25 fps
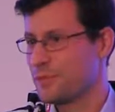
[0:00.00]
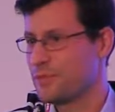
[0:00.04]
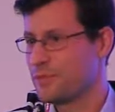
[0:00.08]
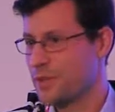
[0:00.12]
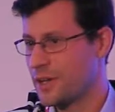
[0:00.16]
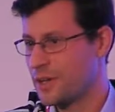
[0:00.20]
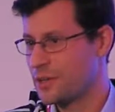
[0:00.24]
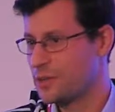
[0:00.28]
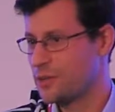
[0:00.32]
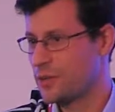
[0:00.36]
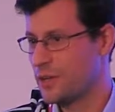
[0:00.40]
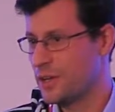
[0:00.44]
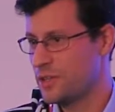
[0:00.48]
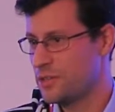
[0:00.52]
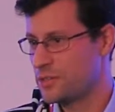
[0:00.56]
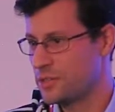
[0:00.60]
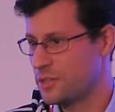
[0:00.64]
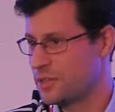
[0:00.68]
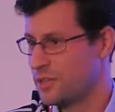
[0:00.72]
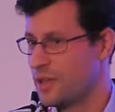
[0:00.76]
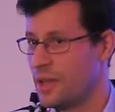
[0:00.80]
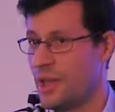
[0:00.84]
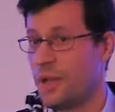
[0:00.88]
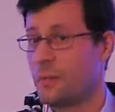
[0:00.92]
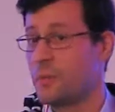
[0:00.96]

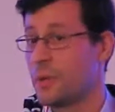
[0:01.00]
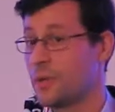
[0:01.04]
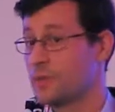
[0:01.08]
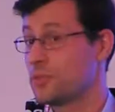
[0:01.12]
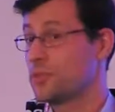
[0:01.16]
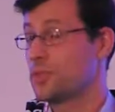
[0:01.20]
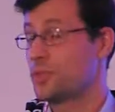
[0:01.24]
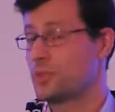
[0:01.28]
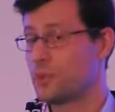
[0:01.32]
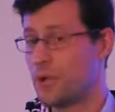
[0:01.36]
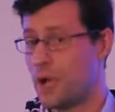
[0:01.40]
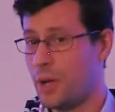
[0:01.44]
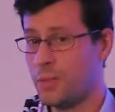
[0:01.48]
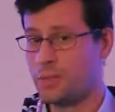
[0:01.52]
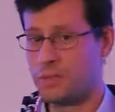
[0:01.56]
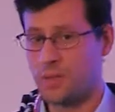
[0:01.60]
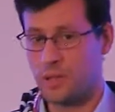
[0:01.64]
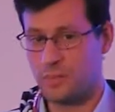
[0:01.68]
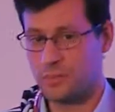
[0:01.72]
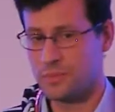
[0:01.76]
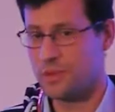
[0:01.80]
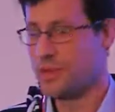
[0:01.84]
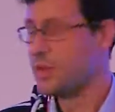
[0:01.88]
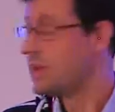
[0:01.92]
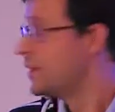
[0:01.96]
fluctuation, but no
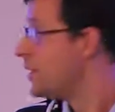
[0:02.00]
problem.